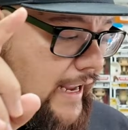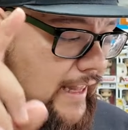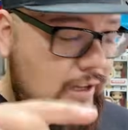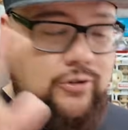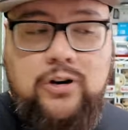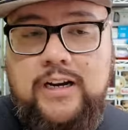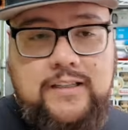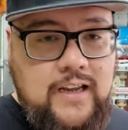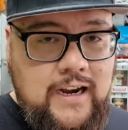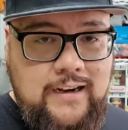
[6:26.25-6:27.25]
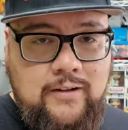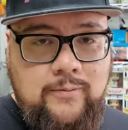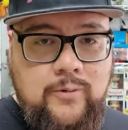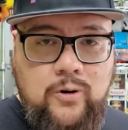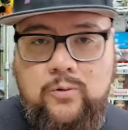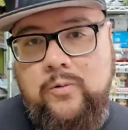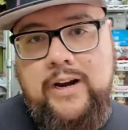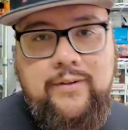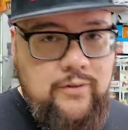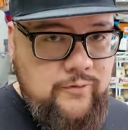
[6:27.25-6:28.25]
electronics item or
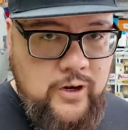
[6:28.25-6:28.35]
whatever